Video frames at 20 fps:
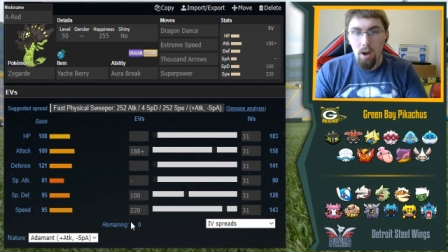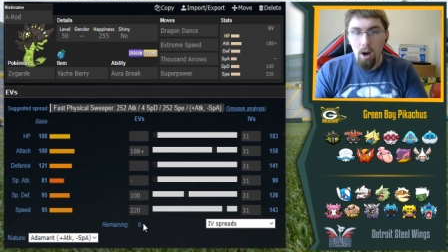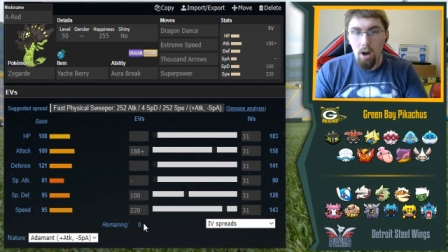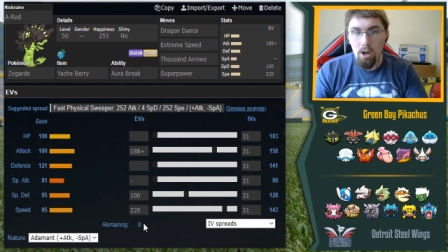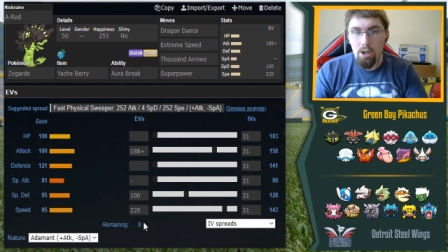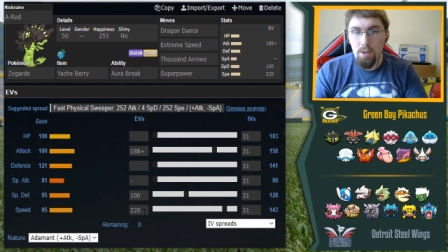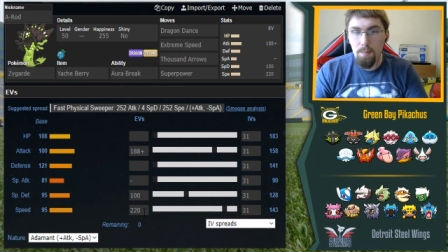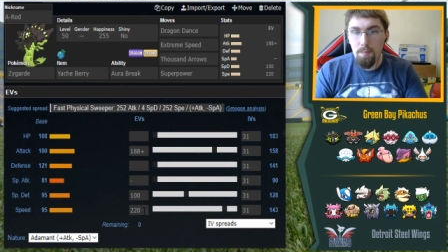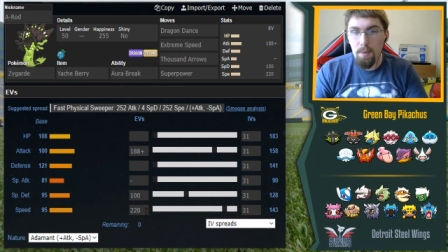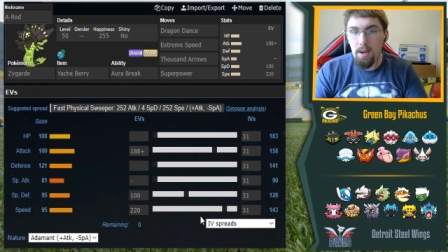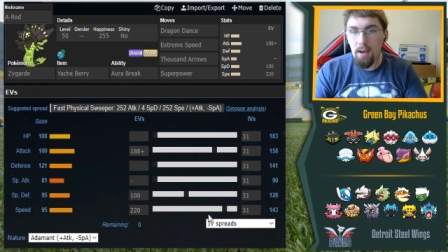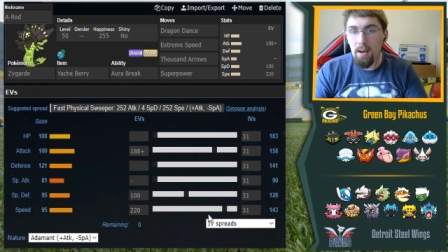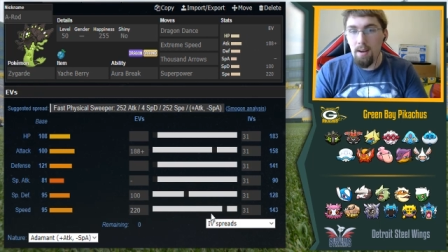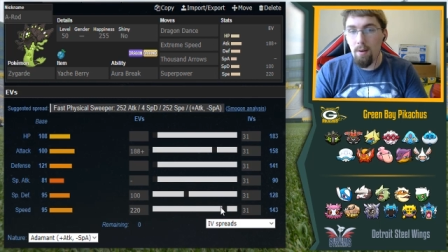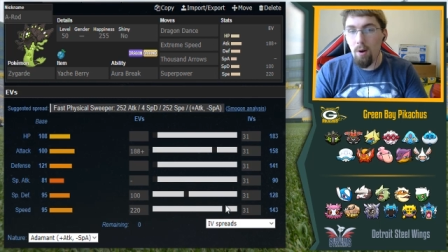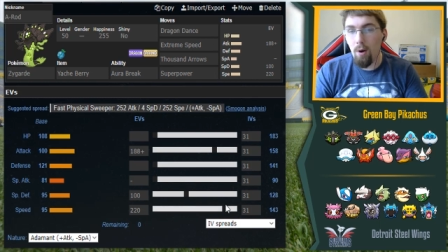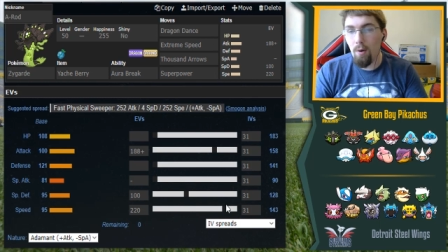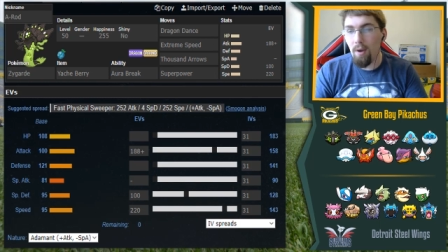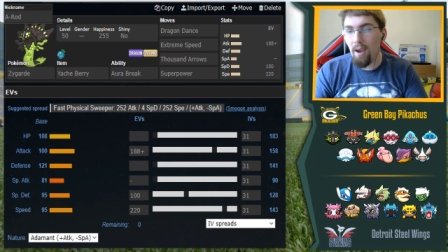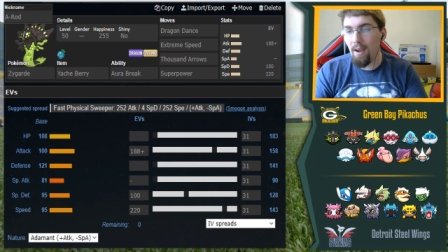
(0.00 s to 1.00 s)
Our
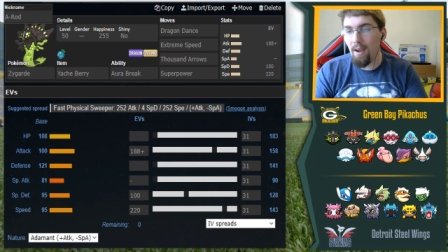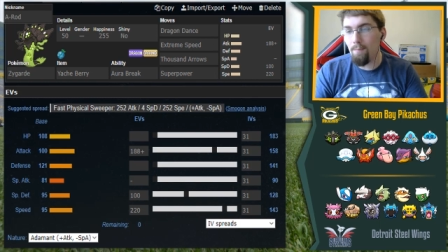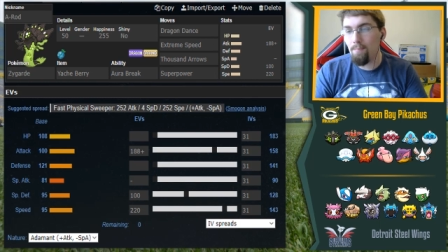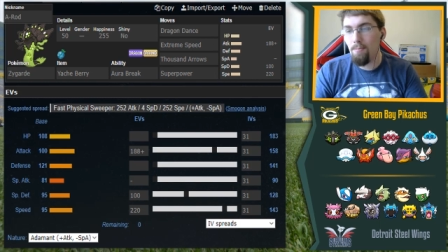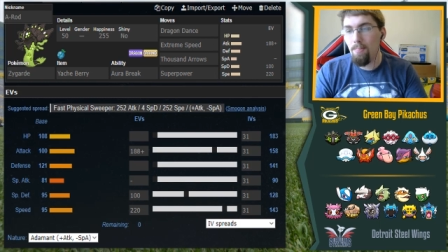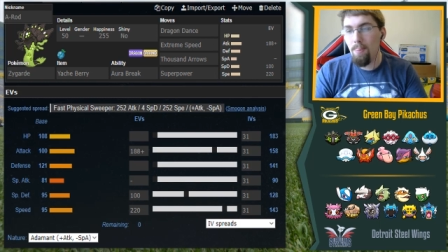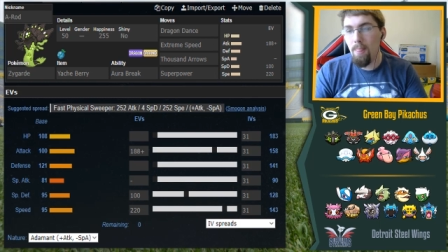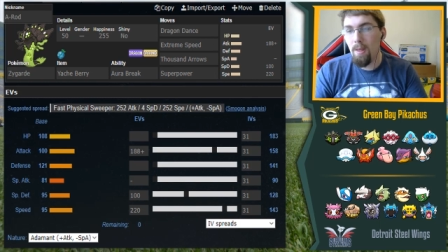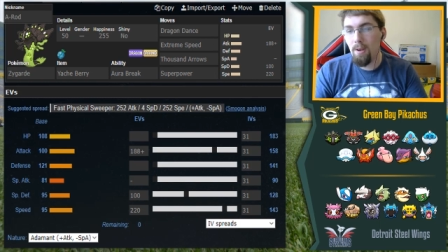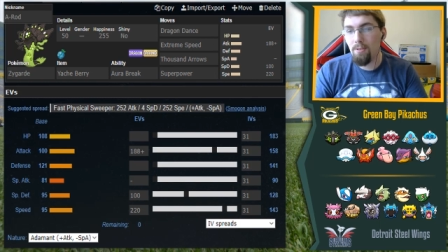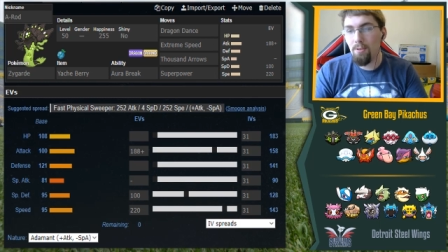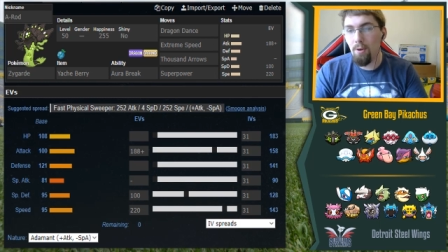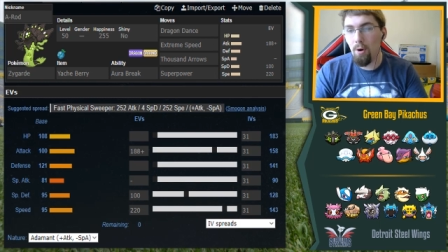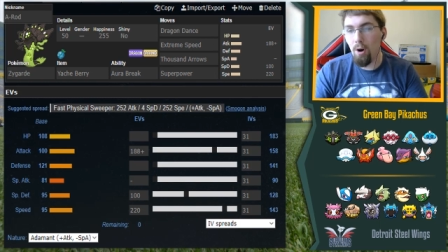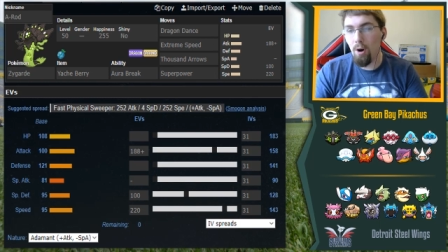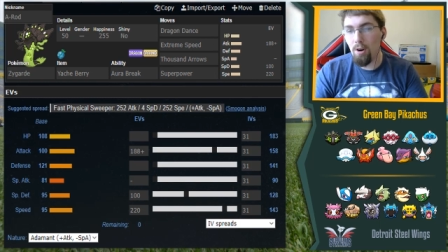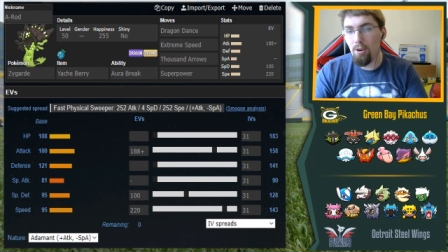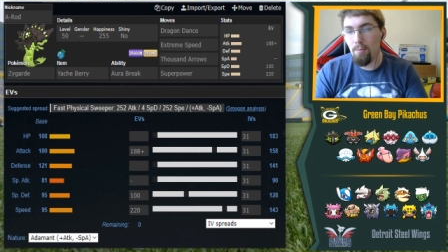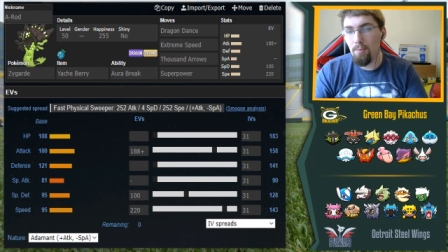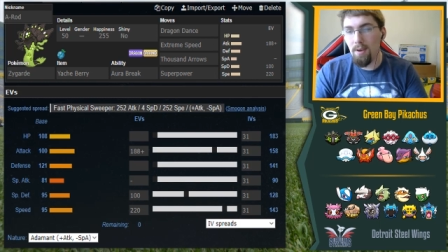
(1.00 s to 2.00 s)
speed? Okay. So
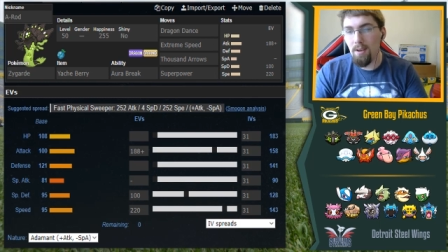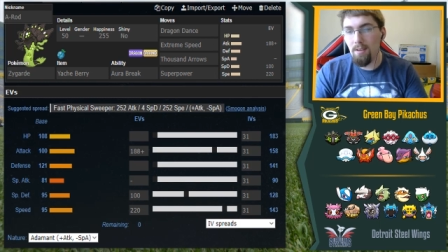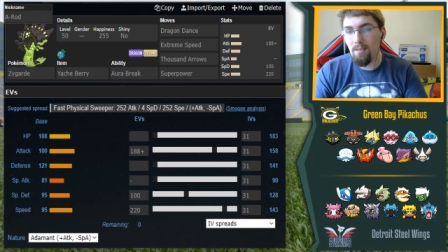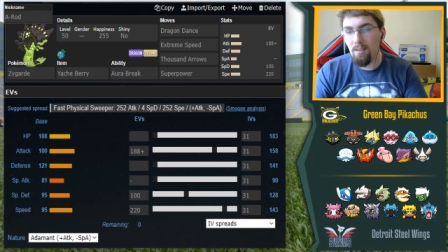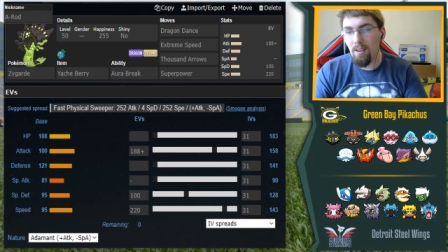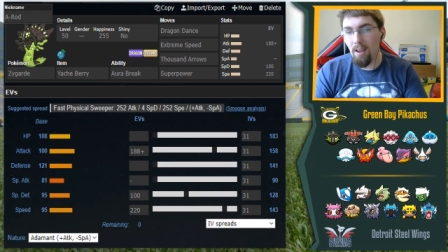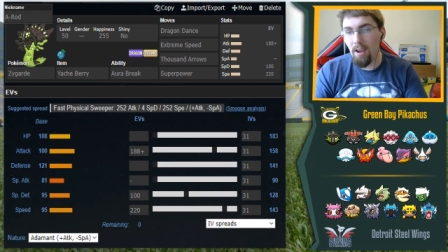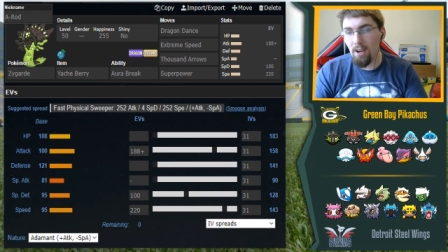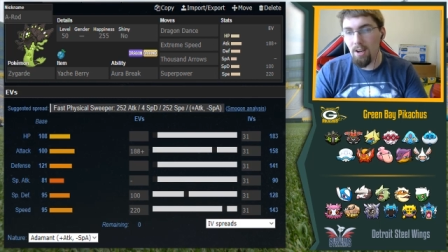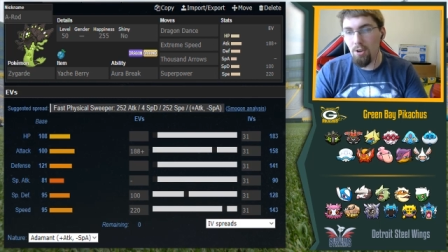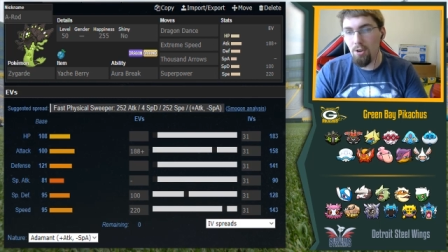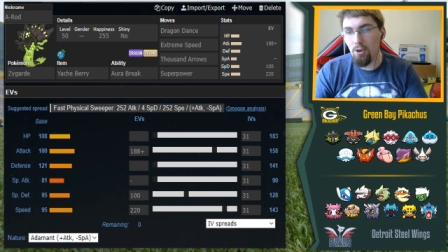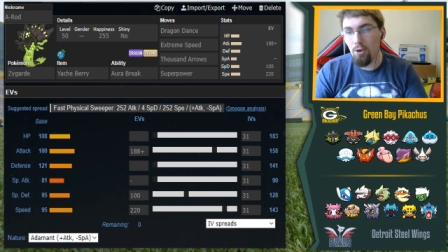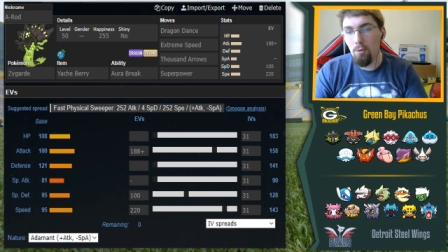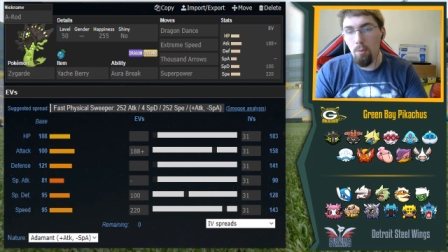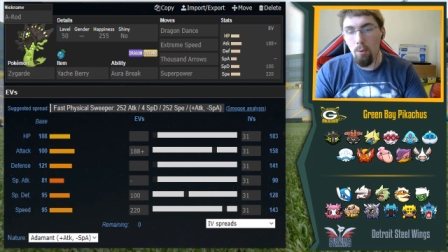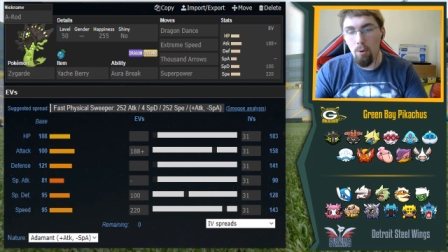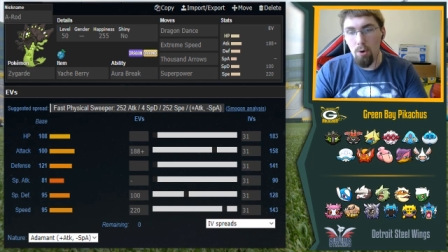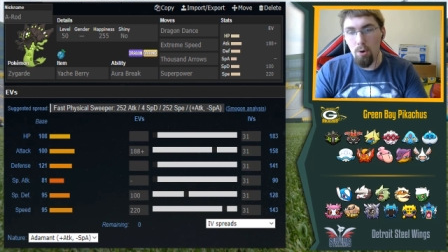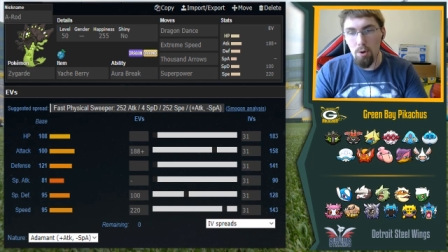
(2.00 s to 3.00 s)
our speed's like
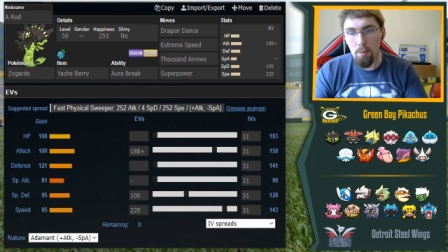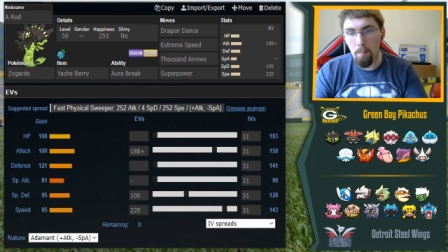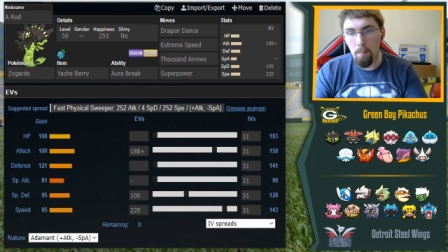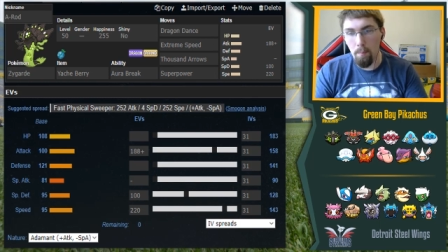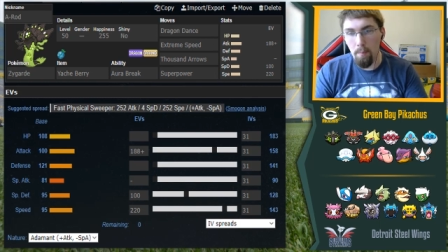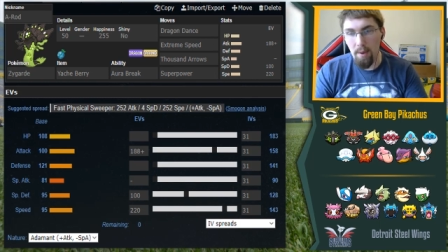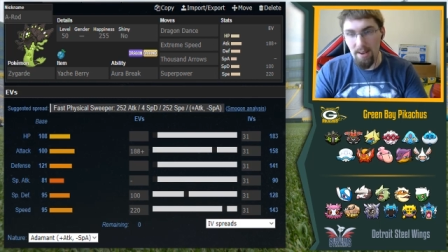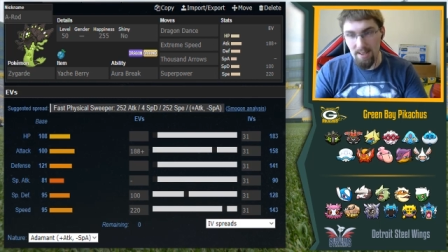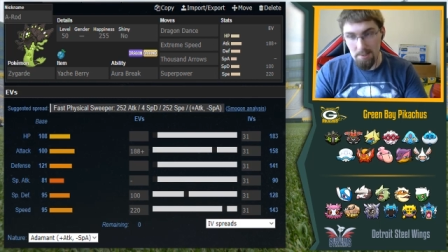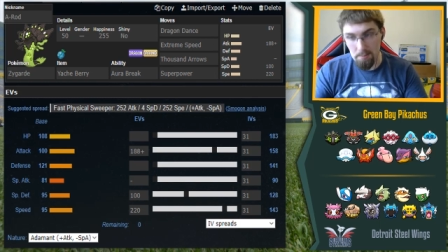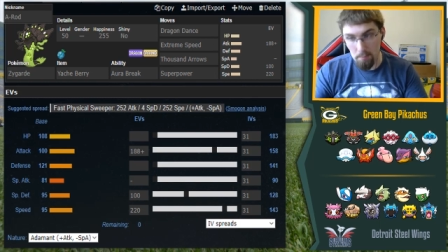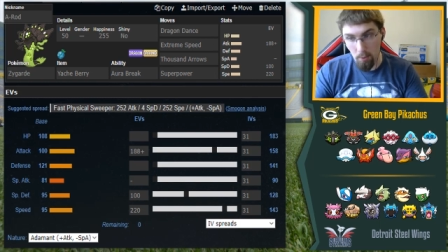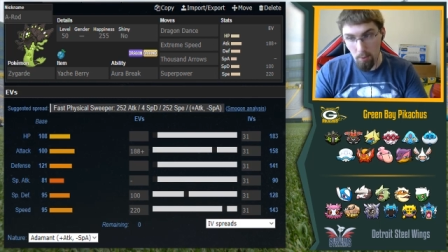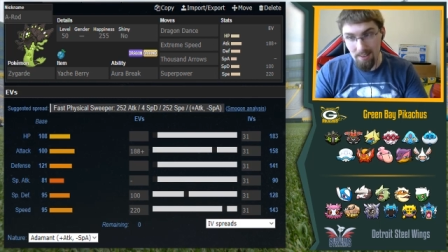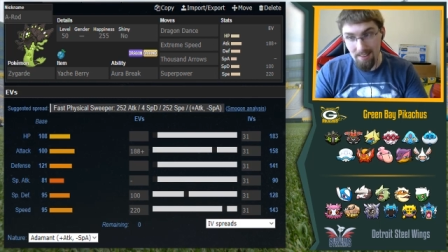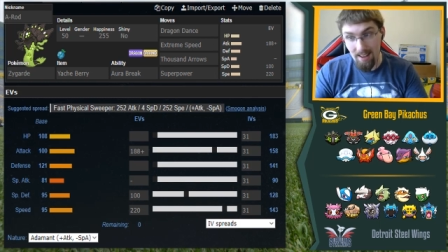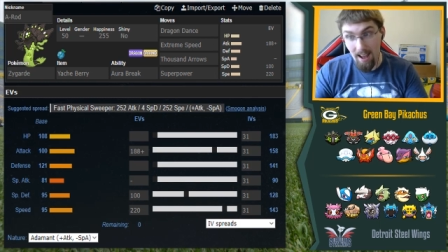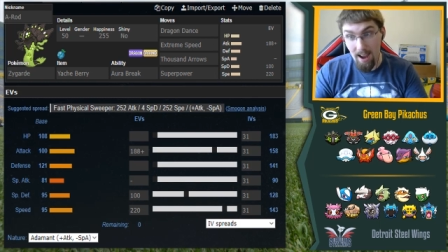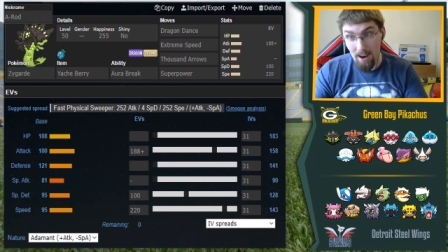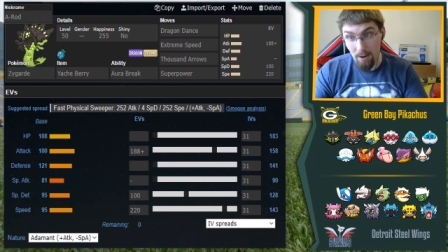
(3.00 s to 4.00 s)
two more base
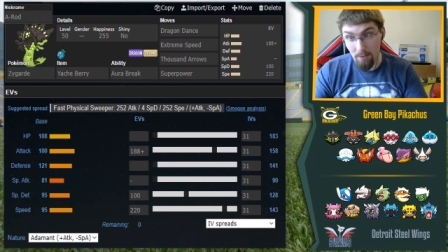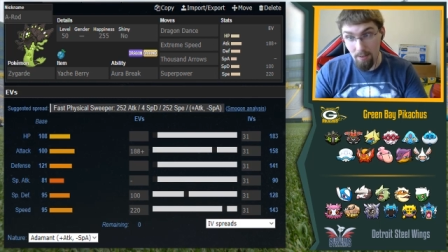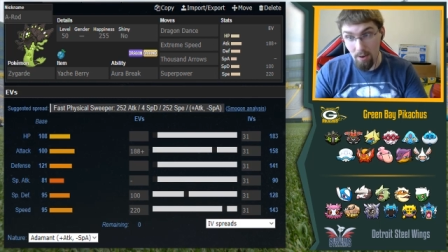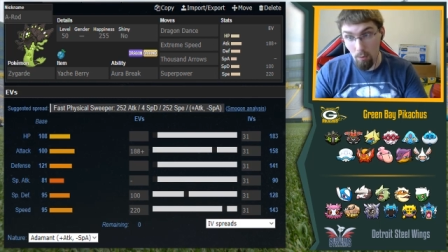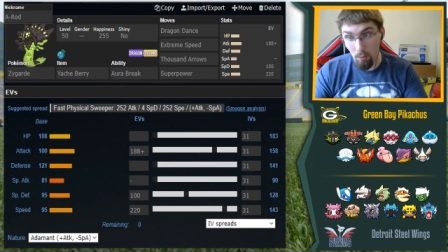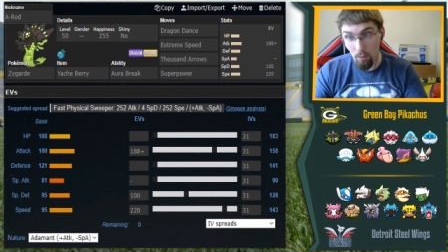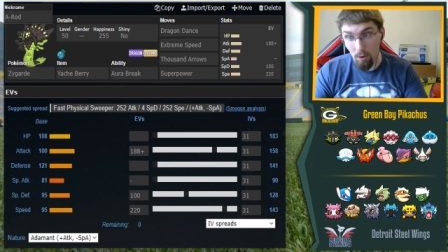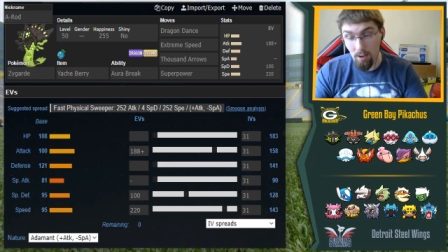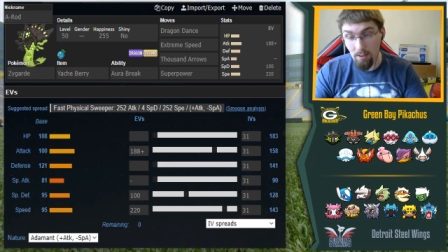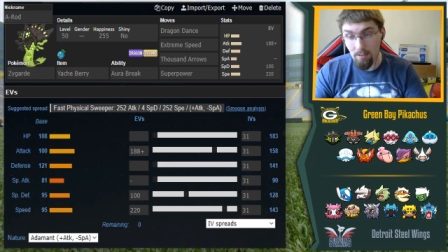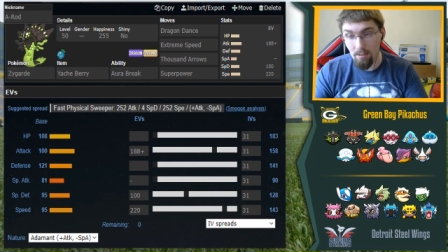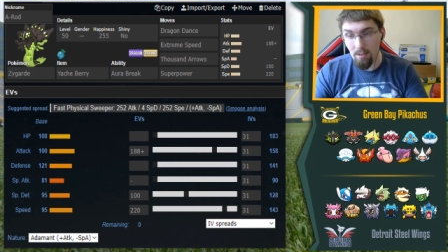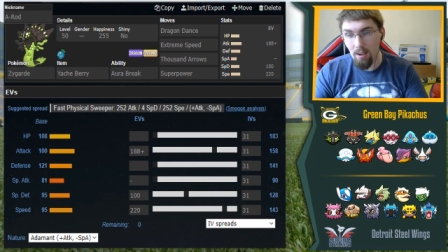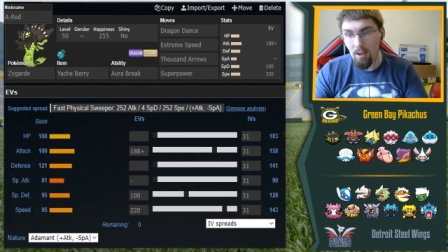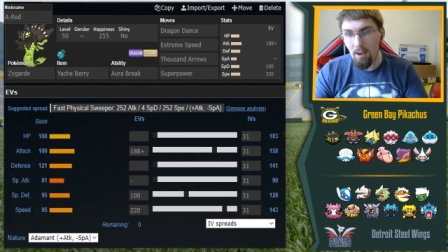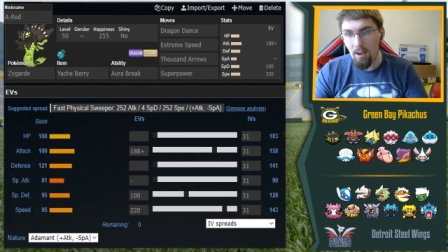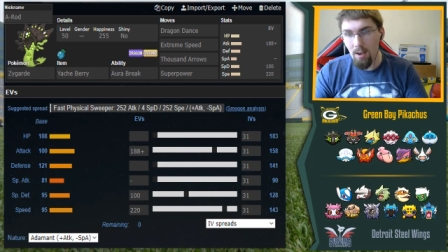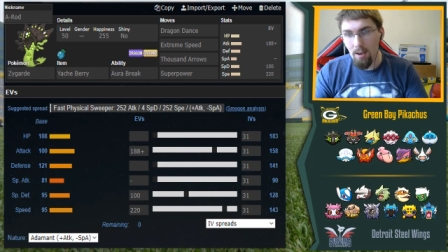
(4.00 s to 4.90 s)
points higher than it was.